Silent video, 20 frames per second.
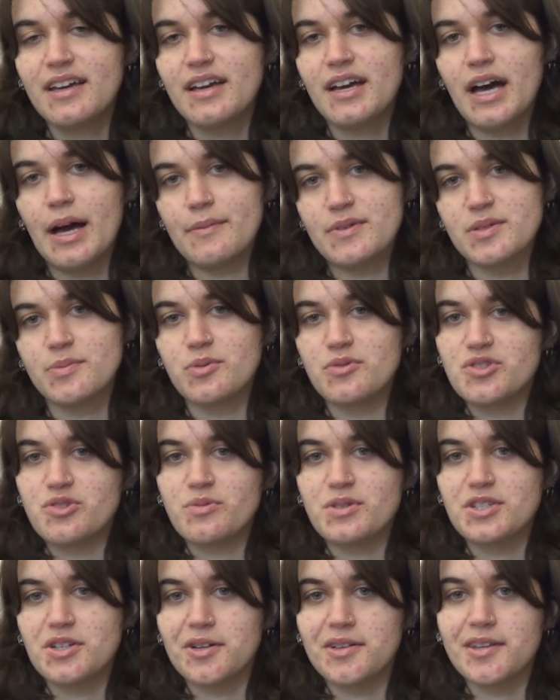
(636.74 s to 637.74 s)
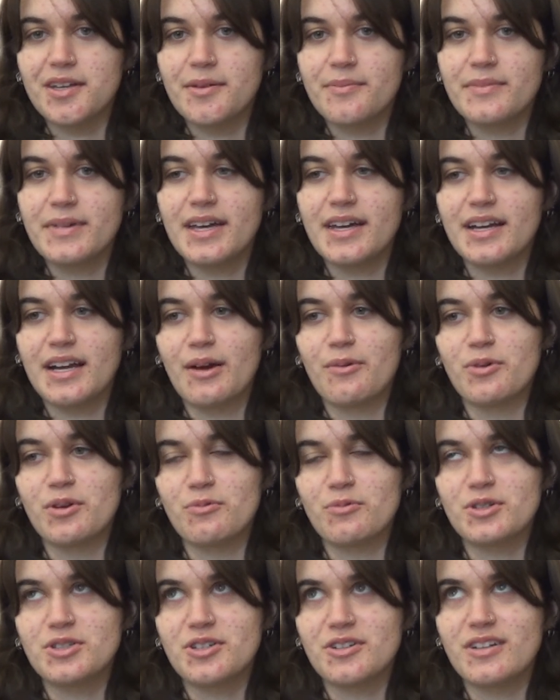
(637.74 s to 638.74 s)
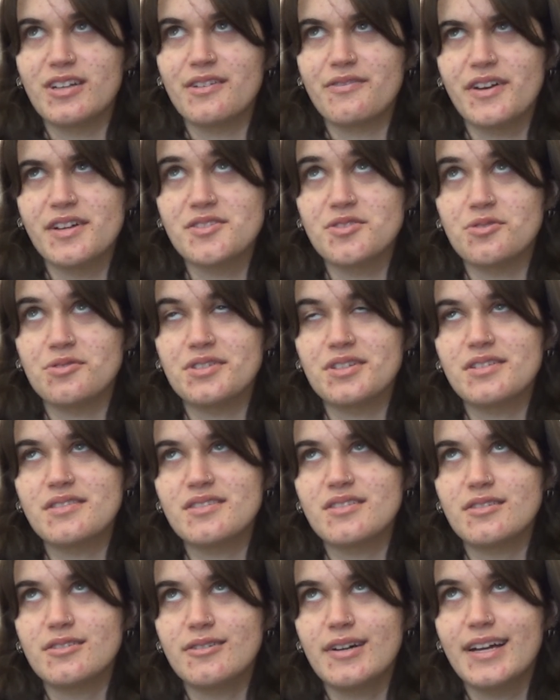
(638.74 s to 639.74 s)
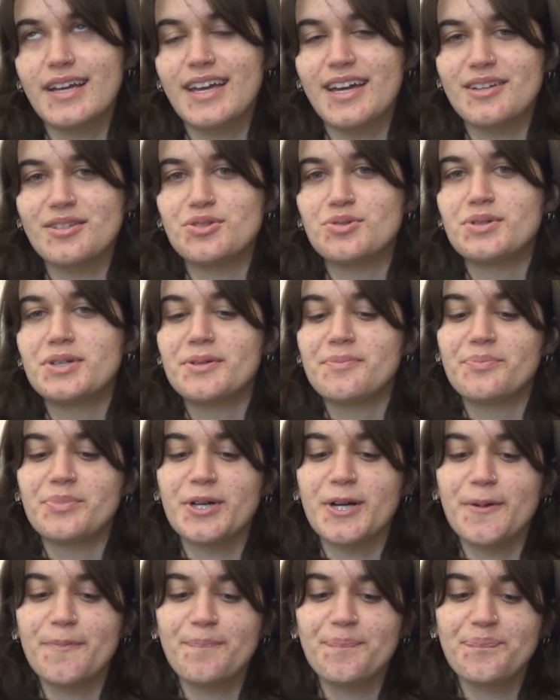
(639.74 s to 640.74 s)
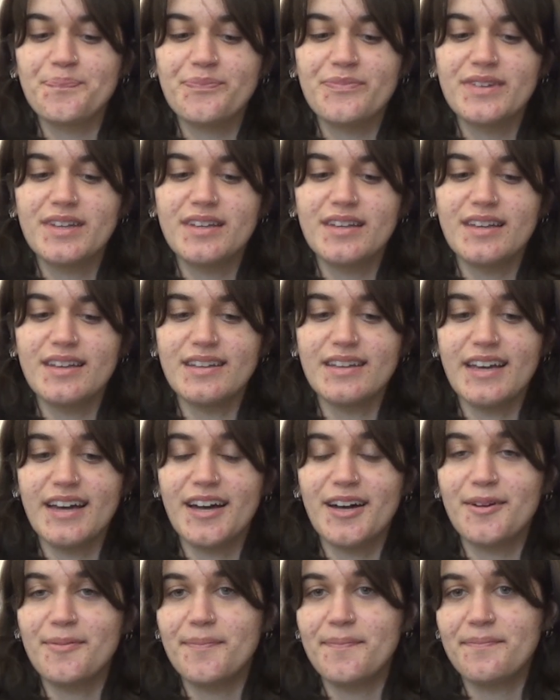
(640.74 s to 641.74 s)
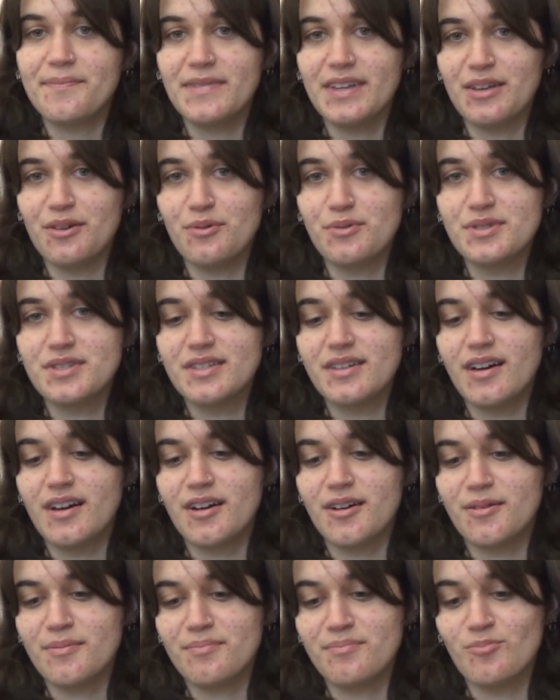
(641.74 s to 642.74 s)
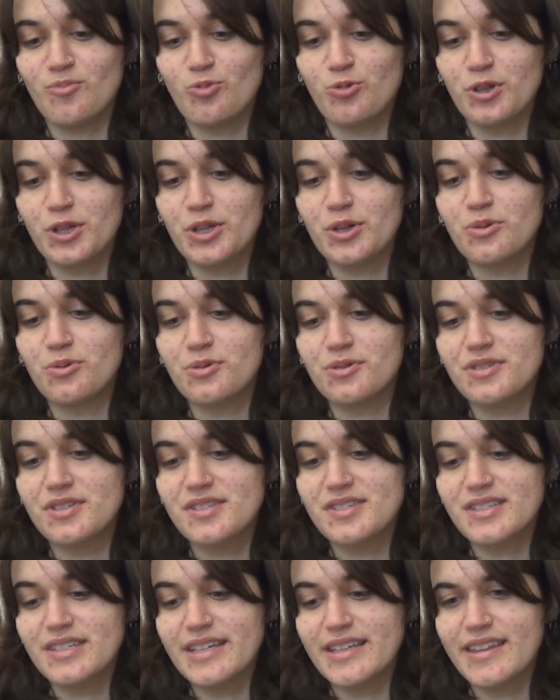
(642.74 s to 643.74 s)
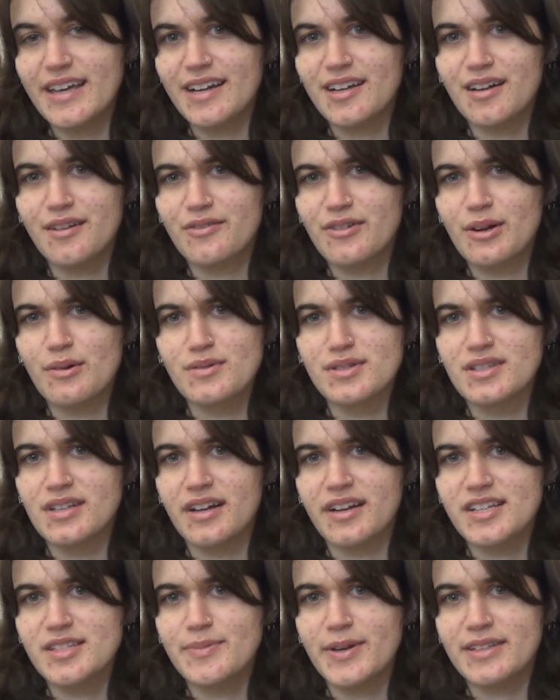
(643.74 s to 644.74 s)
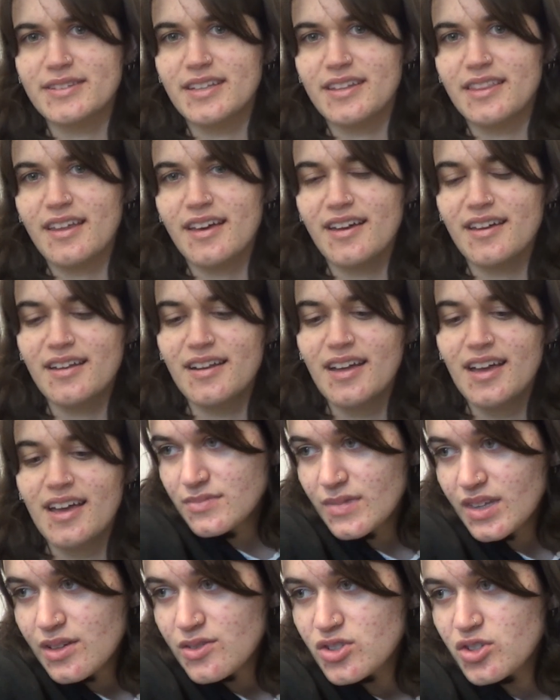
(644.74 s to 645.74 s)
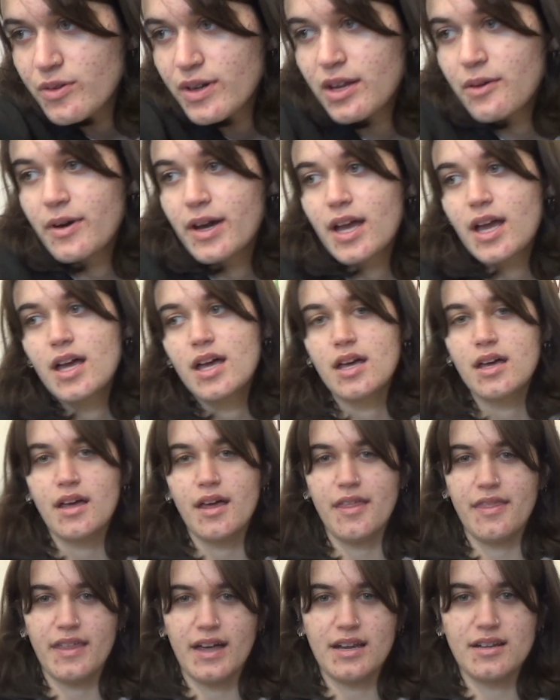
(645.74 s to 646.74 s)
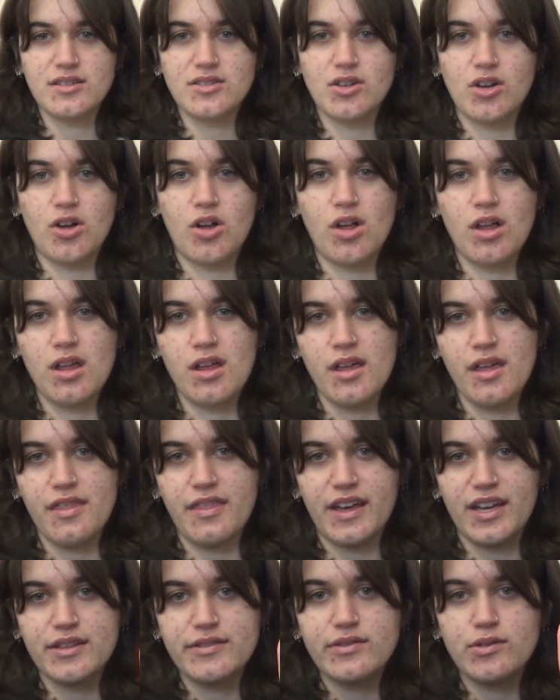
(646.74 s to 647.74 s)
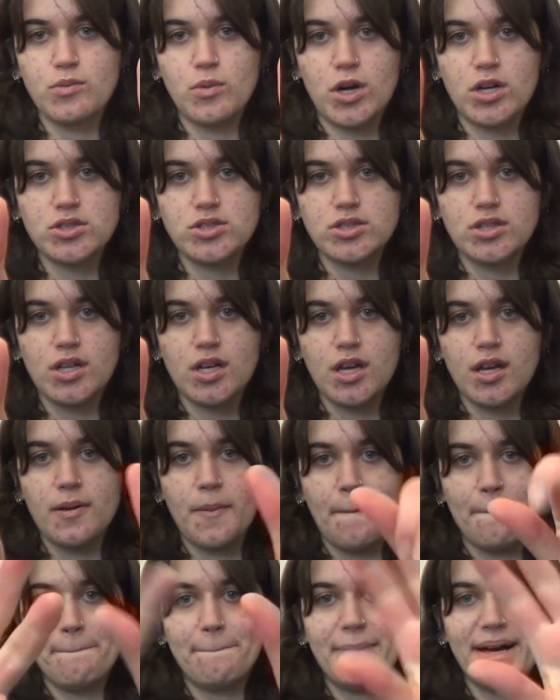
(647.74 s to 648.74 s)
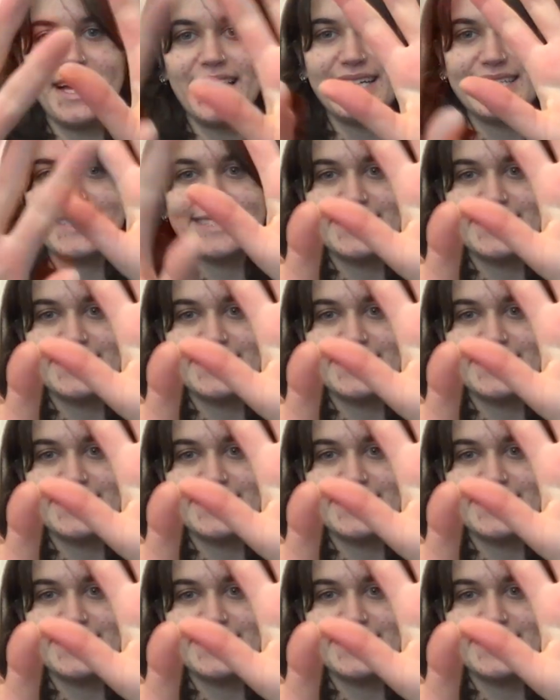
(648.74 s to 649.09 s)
I'm supposed to return them, and I wouldn't return it if I sold it, so I can't do it. But yeah, it was really cool to see that cover. I was not expecting that. So anyway, that is all. Thanks for watching. Bye.